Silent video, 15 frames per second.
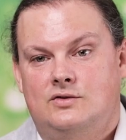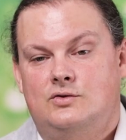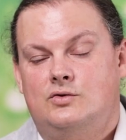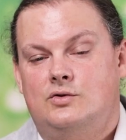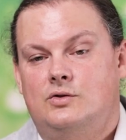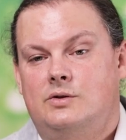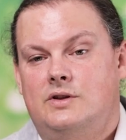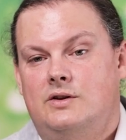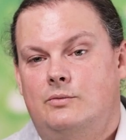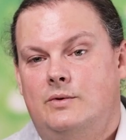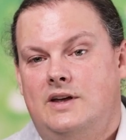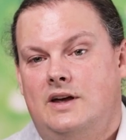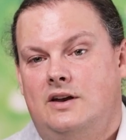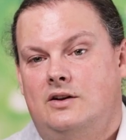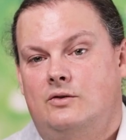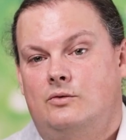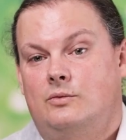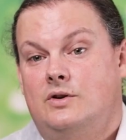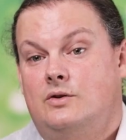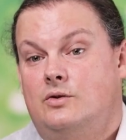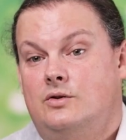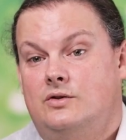so truly we can
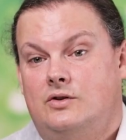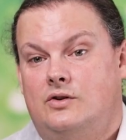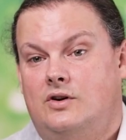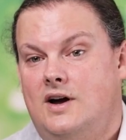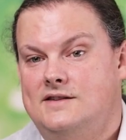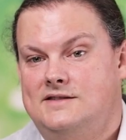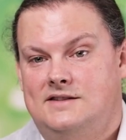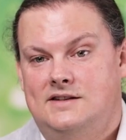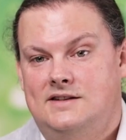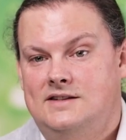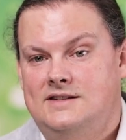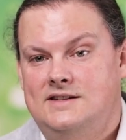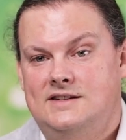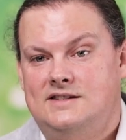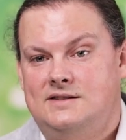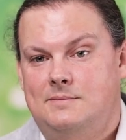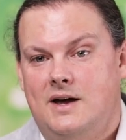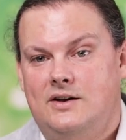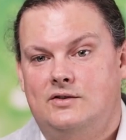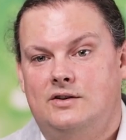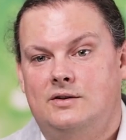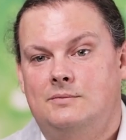recruit across the disease
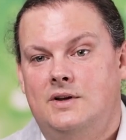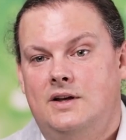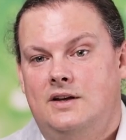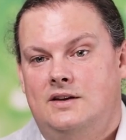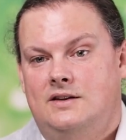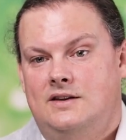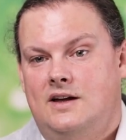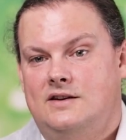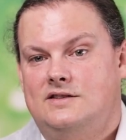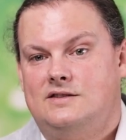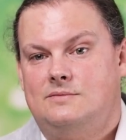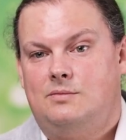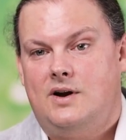spectrum, not just